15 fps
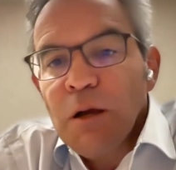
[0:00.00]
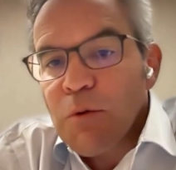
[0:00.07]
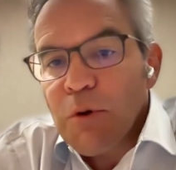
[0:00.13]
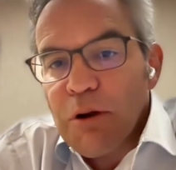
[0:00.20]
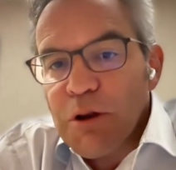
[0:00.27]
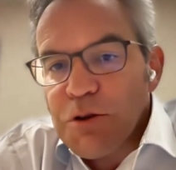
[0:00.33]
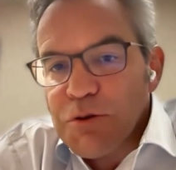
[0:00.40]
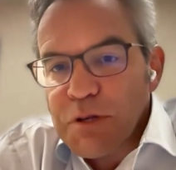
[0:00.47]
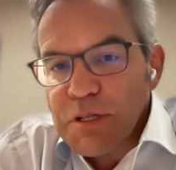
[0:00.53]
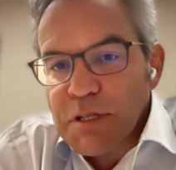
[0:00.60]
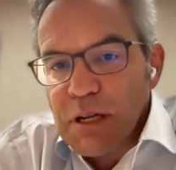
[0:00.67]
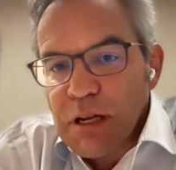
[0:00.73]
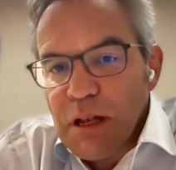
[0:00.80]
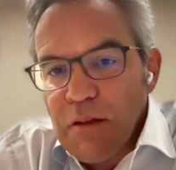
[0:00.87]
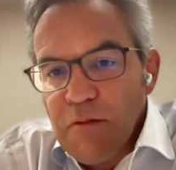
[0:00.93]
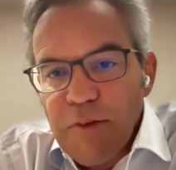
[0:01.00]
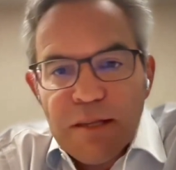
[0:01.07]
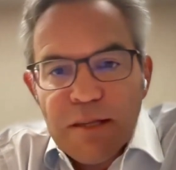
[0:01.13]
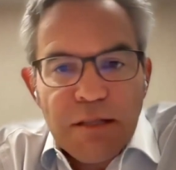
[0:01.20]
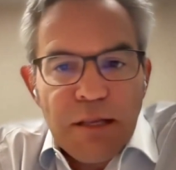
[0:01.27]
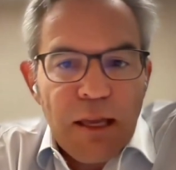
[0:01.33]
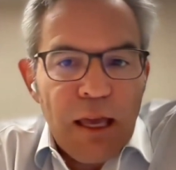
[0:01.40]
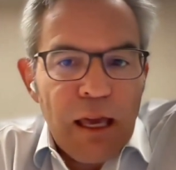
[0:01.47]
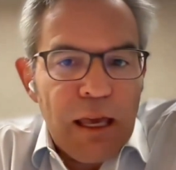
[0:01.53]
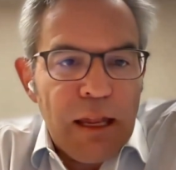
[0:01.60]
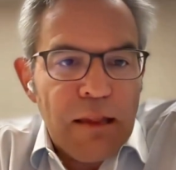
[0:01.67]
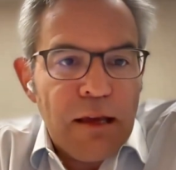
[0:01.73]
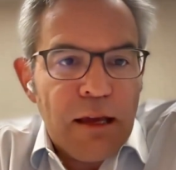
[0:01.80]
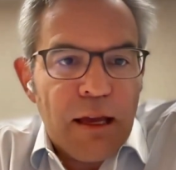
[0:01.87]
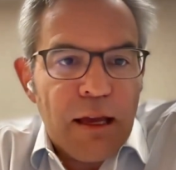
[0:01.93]
we're interested in
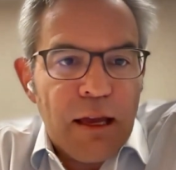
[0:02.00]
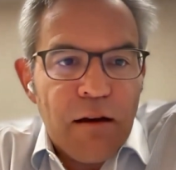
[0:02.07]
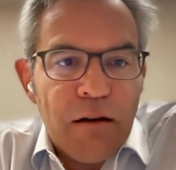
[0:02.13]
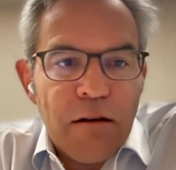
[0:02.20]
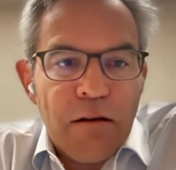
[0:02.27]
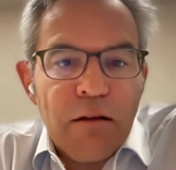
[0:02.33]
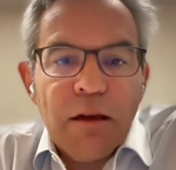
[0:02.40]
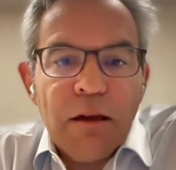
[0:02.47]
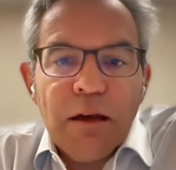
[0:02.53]
investigating the care